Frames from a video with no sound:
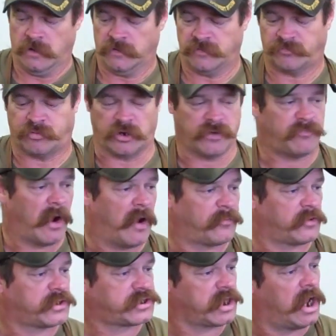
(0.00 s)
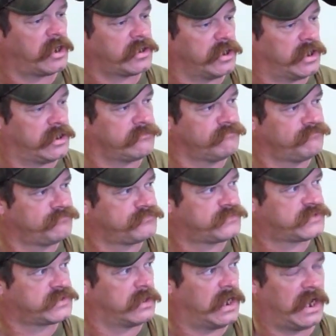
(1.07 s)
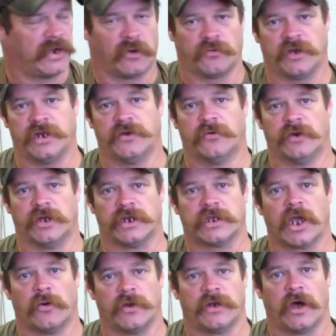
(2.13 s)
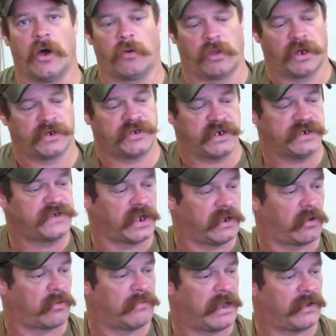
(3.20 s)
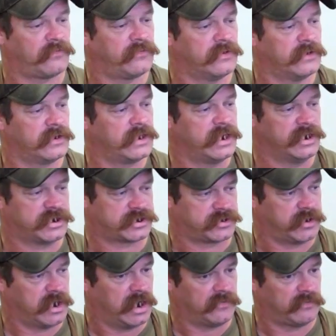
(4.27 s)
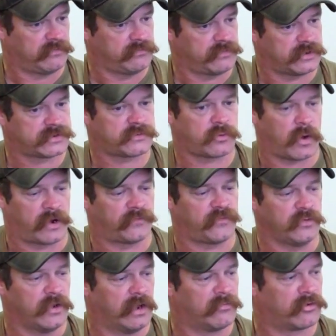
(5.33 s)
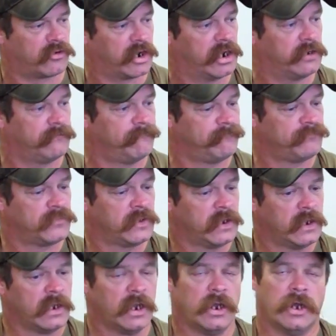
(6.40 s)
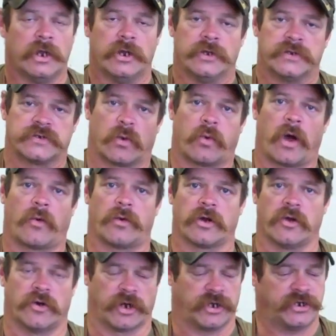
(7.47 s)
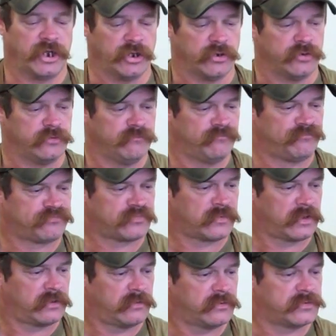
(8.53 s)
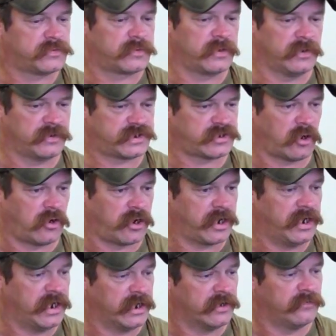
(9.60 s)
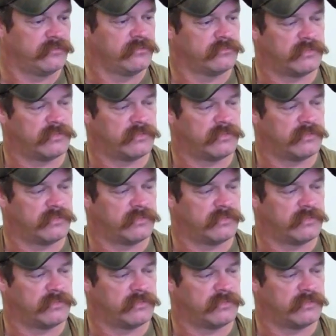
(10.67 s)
It's a pretty popular shotgun, so I don't need to really go into a whole lot of detail about the history of them. There's quite a few of them around. So what we're going to do is get started here.